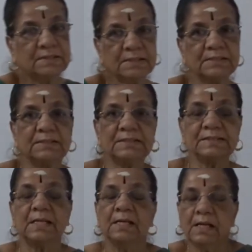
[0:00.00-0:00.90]
it is
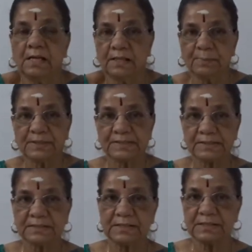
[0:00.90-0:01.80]

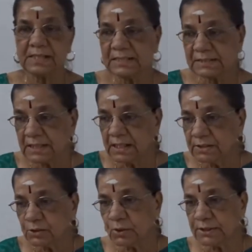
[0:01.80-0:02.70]
represented as
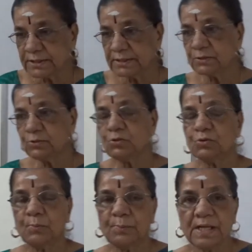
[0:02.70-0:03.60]

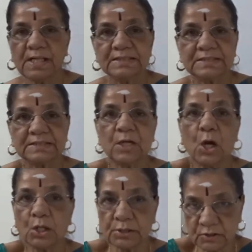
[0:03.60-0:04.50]
22 pairs
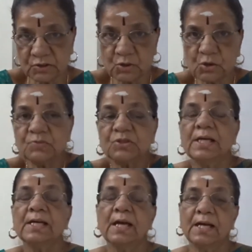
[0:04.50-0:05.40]

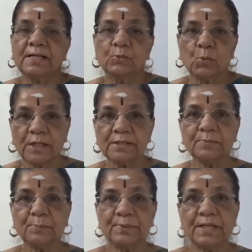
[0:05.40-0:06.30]
autosomes and
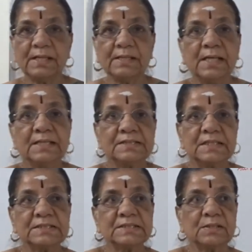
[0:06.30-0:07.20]
1 pair
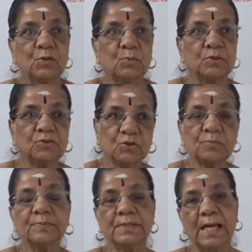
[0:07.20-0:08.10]
sex
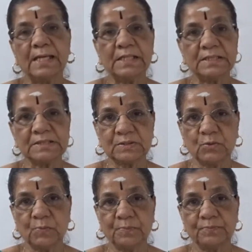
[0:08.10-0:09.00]
chromosome allosome.